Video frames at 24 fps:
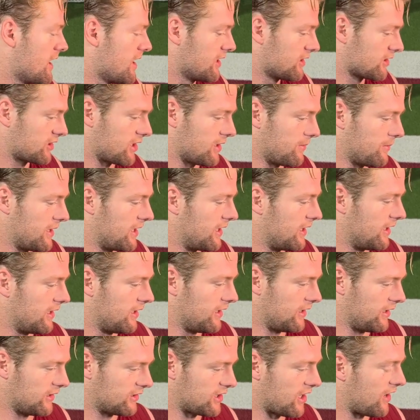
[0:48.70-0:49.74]
It's going to be
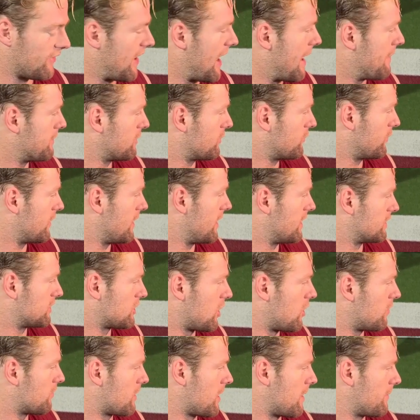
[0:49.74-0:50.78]
a tough atmosphere. It's
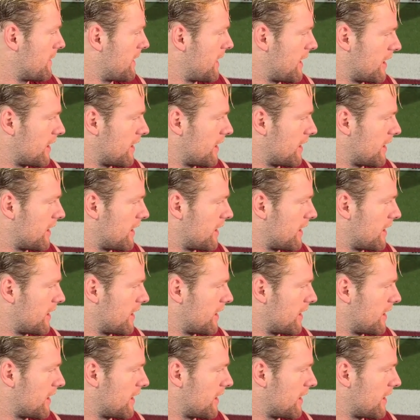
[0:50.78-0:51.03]
homecoming, I